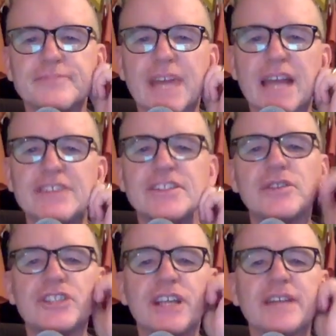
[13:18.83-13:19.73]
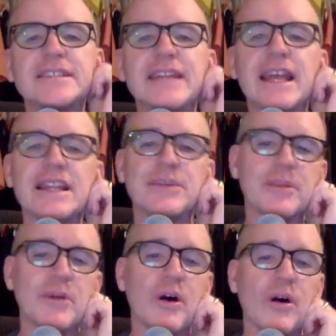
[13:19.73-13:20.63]
I used to do Chelsea Lately with
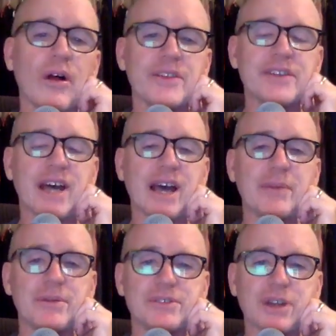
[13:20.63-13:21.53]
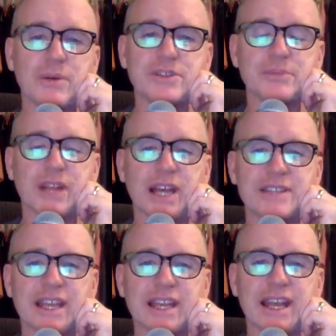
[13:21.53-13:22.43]
him all the time, and it was always a
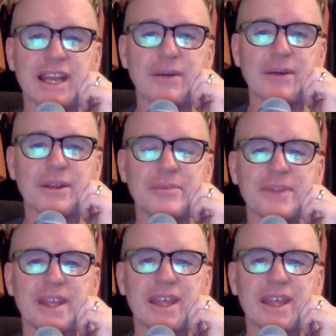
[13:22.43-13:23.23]
blast hanging out with him.